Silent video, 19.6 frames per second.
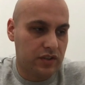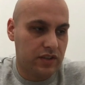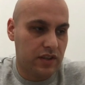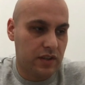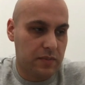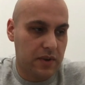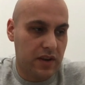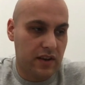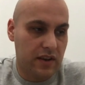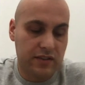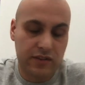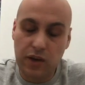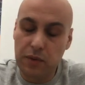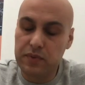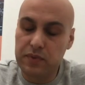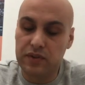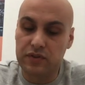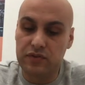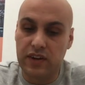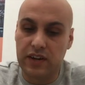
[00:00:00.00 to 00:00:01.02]
at the minute at the top
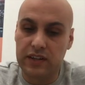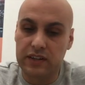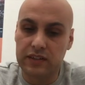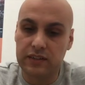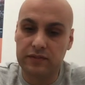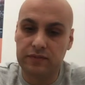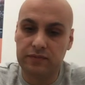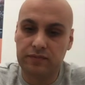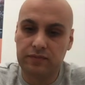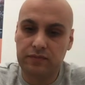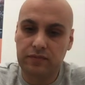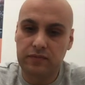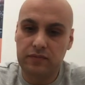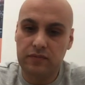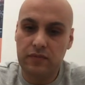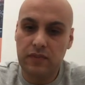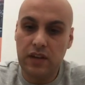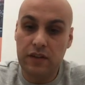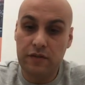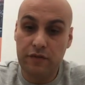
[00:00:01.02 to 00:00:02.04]
of the triangle.
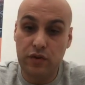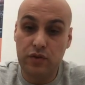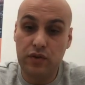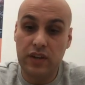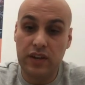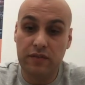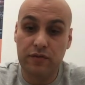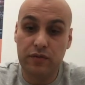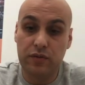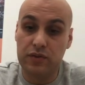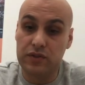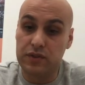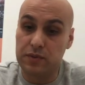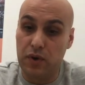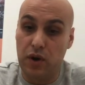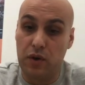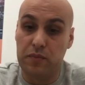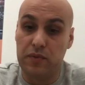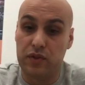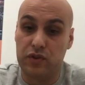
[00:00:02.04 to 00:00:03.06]
If you can influence the
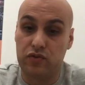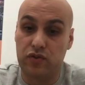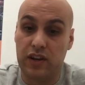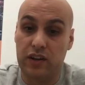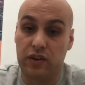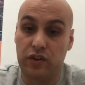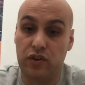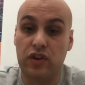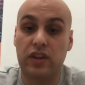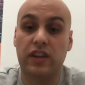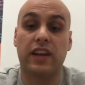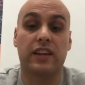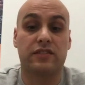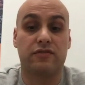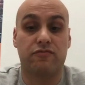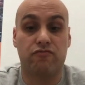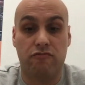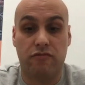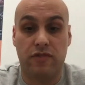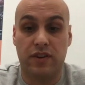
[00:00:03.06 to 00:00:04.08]
bottom of the triangle, you can get
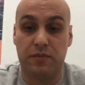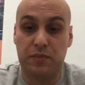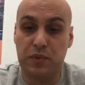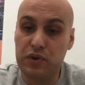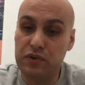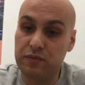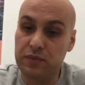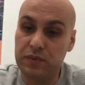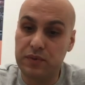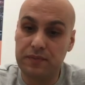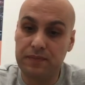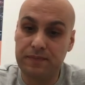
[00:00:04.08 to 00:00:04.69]
some real movement.